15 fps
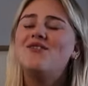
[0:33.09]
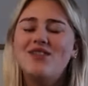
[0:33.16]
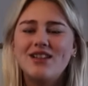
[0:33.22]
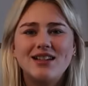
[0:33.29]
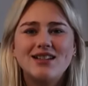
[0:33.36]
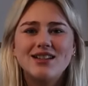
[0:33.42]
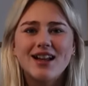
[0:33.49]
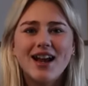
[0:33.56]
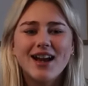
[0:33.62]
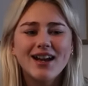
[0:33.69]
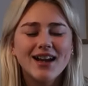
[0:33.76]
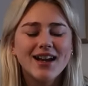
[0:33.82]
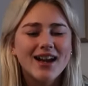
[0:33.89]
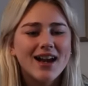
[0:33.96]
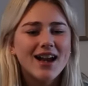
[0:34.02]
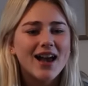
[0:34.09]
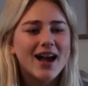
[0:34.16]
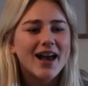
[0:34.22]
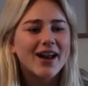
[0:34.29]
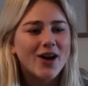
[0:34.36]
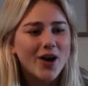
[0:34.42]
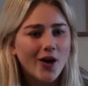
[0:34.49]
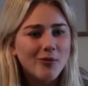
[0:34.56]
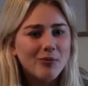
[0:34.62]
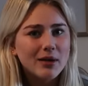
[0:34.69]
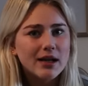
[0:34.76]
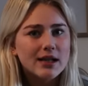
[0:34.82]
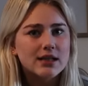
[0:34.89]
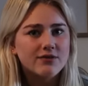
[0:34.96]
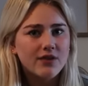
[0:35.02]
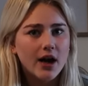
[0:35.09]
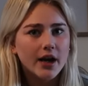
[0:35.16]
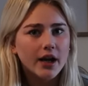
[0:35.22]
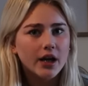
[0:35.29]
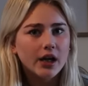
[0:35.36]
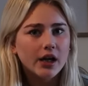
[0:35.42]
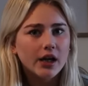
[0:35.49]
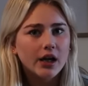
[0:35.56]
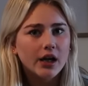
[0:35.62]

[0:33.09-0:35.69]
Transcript: vid today. And I hope it's fun